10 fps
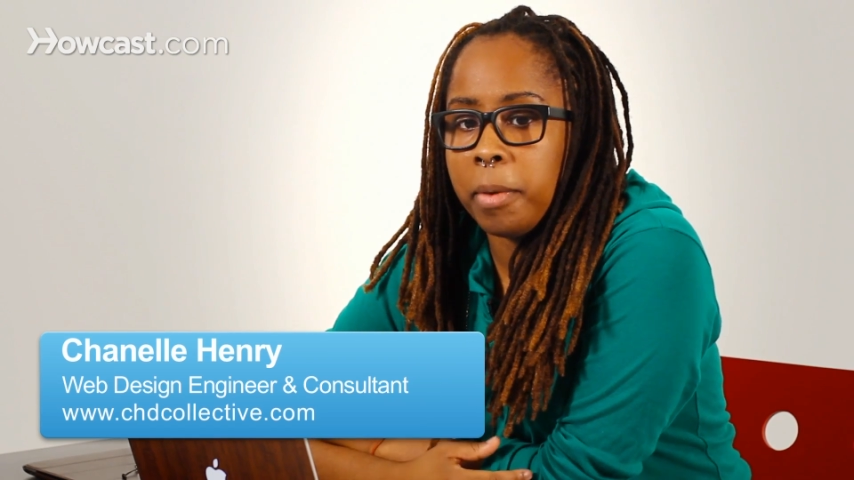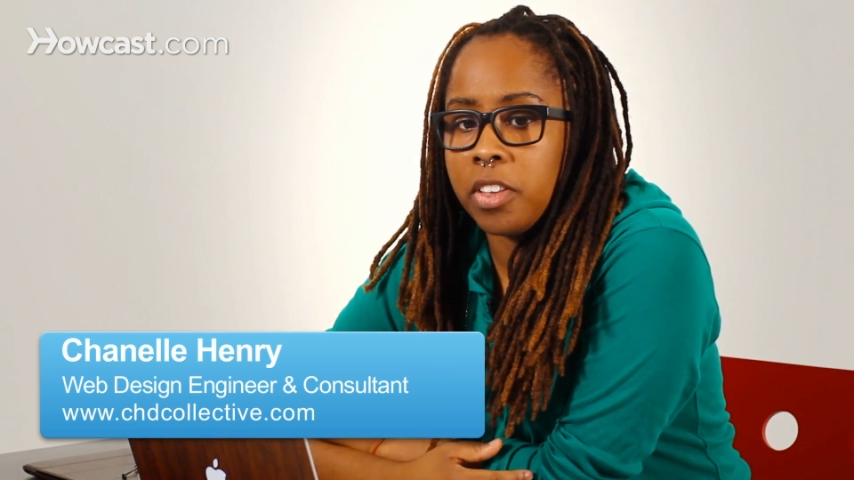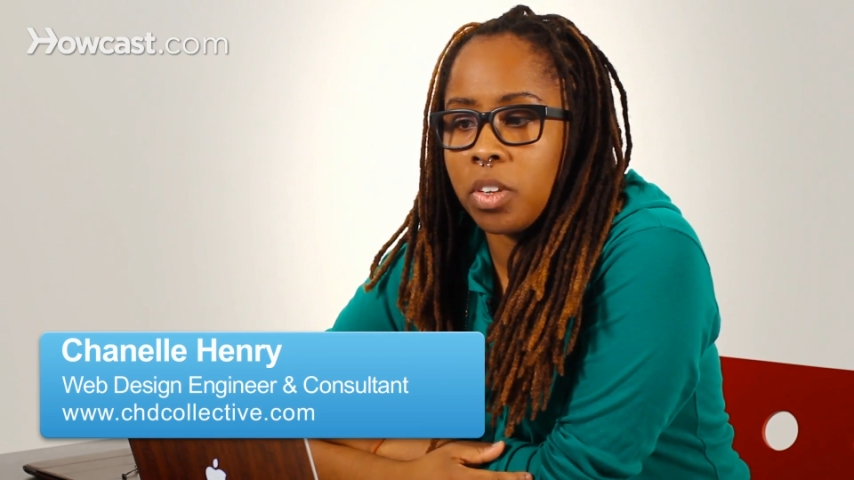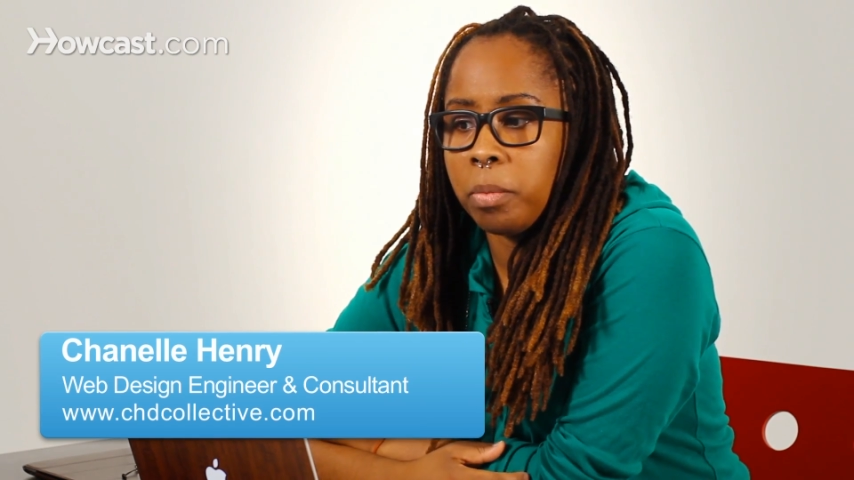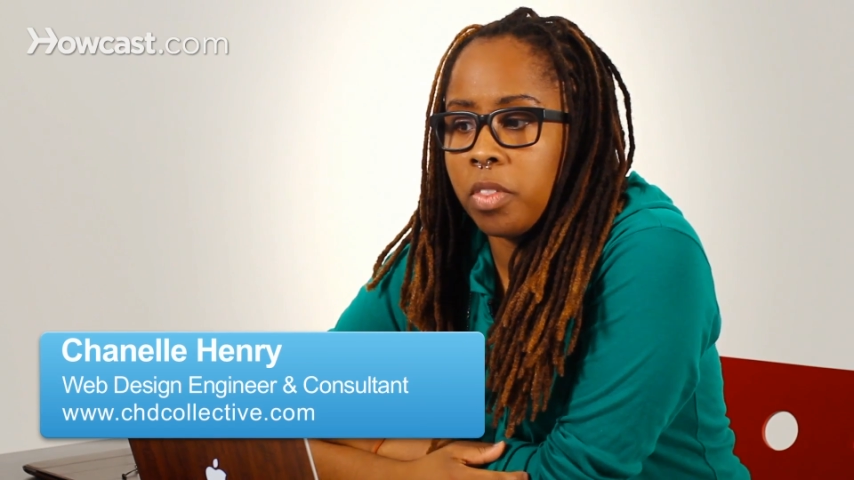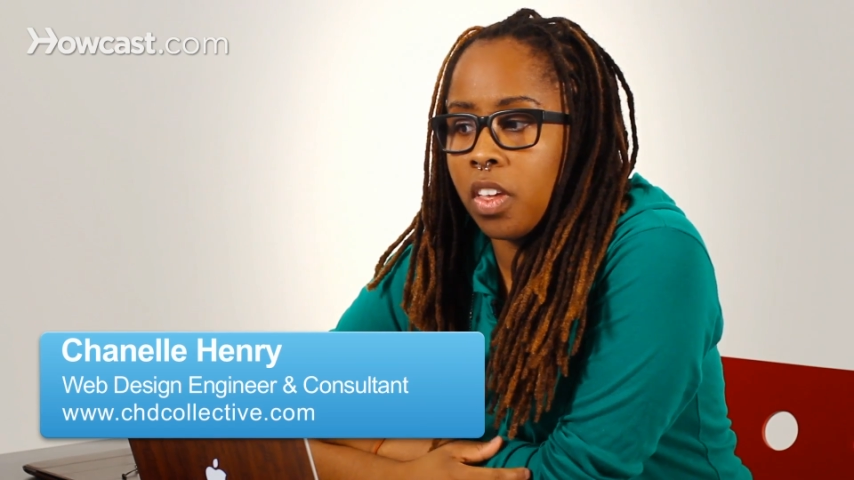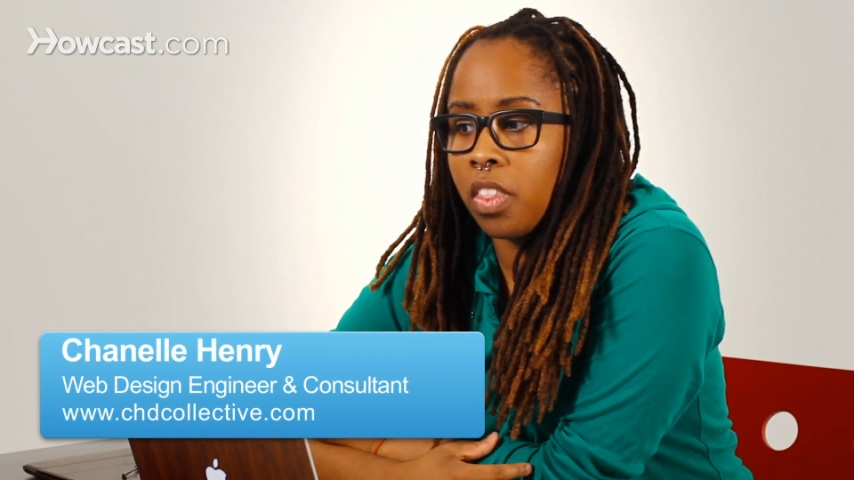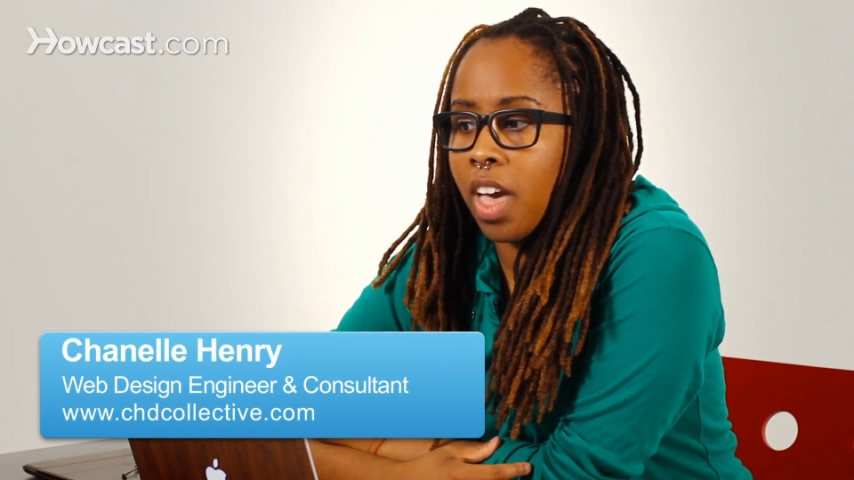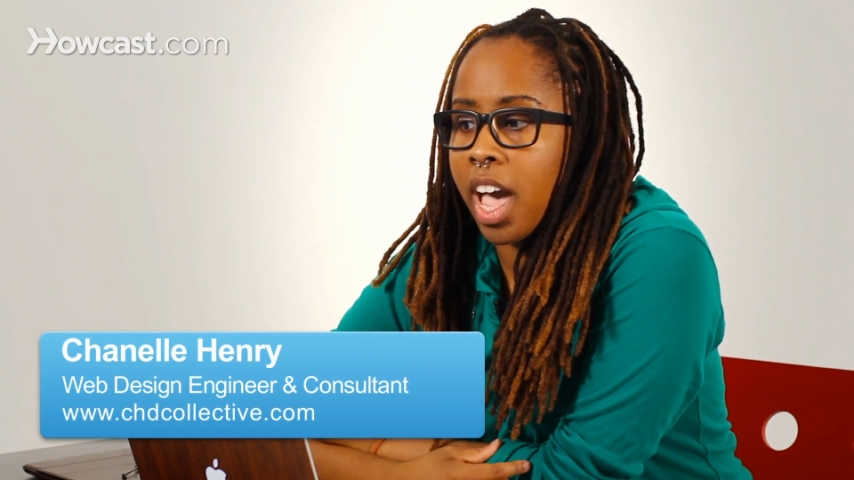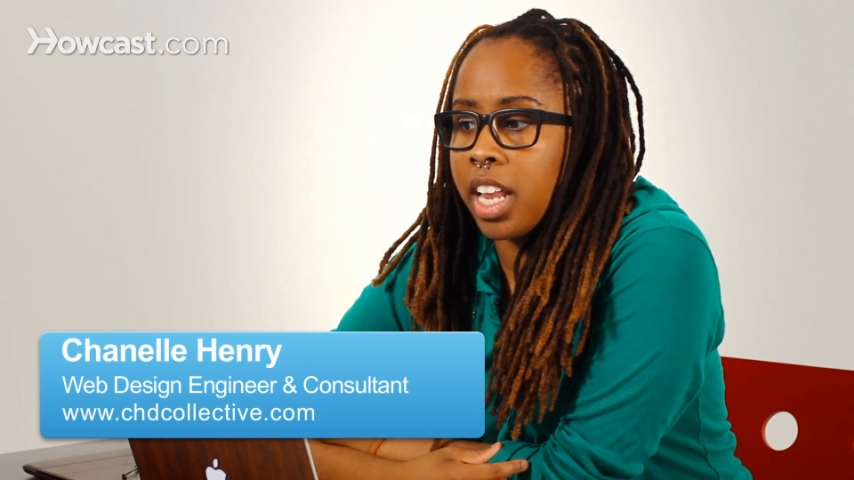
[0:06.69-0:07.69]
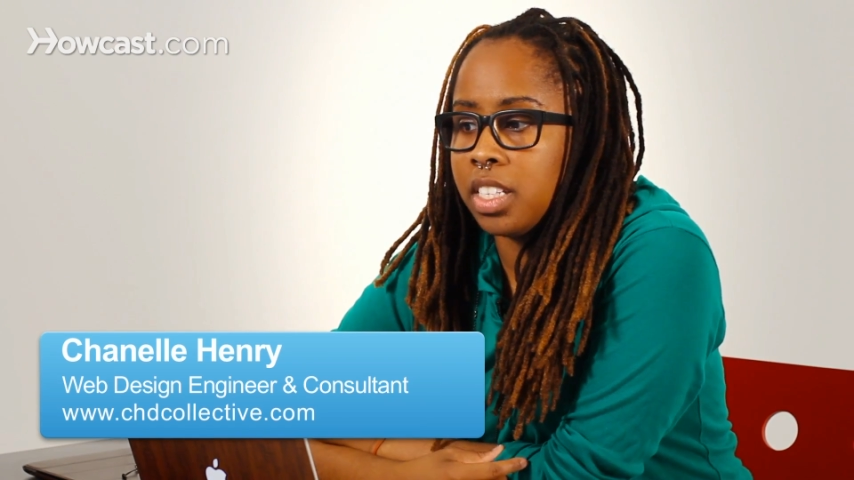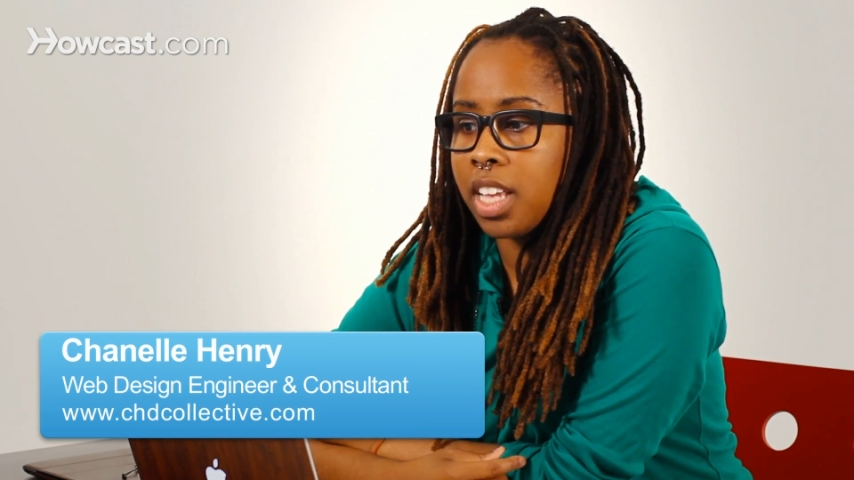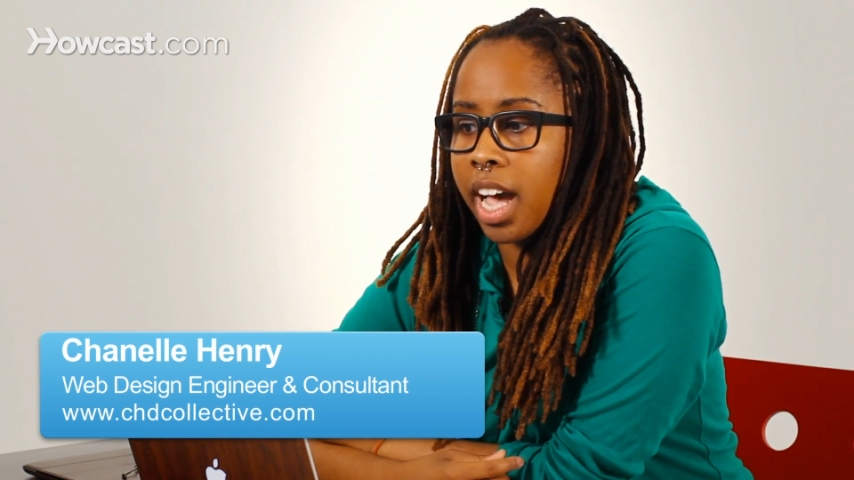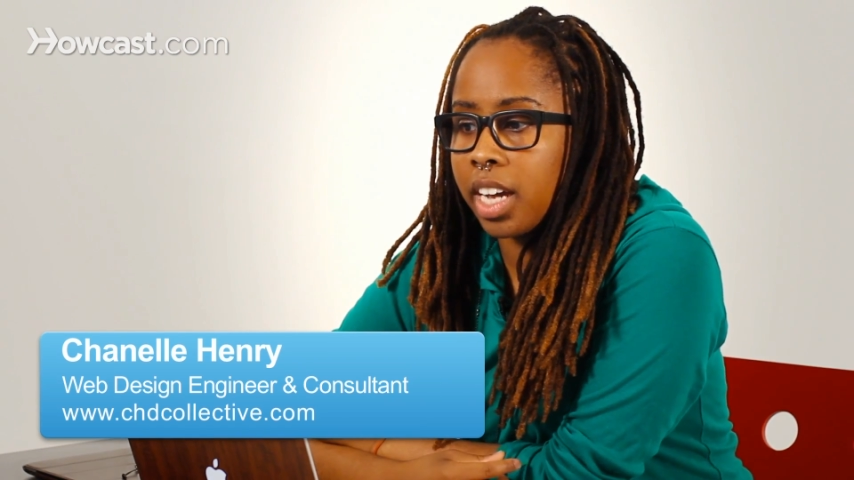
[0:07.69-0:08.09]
is something that has